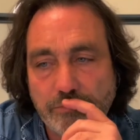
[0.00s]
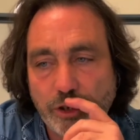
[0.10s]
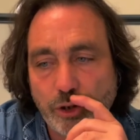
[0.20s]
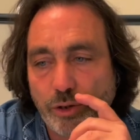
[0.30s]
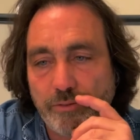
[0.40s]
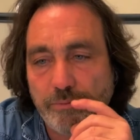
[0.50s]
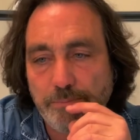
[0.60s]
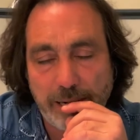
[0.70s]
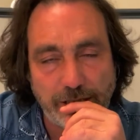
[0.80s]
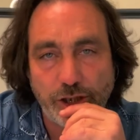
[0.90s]
sort of
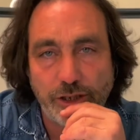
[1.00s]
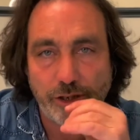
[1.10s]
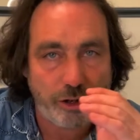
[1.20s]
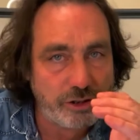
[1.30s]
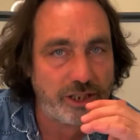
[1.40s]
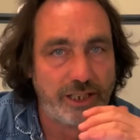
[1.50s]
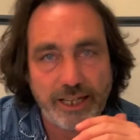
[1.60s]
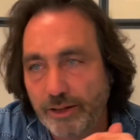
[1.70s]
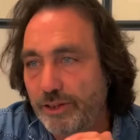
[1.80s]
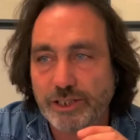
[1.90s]
passionate,
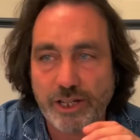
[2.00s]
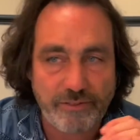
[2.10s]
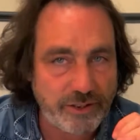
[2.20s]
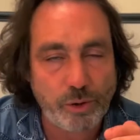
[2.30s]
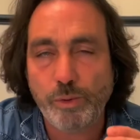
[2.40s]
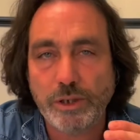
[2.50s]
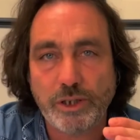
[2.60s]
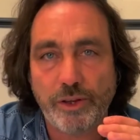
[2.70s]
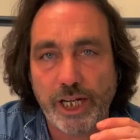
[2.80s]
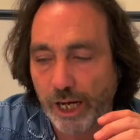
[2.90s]
constantly on the surface, always
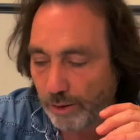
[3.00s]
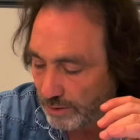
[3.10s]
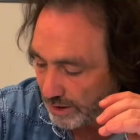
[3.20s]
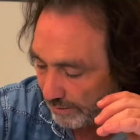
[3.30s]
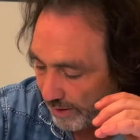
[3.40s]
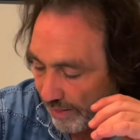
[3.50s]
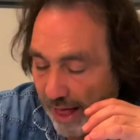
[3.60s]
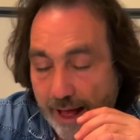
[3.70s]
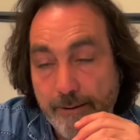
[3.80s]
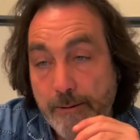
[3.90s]
on the go and stuff like
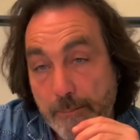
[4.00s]
that.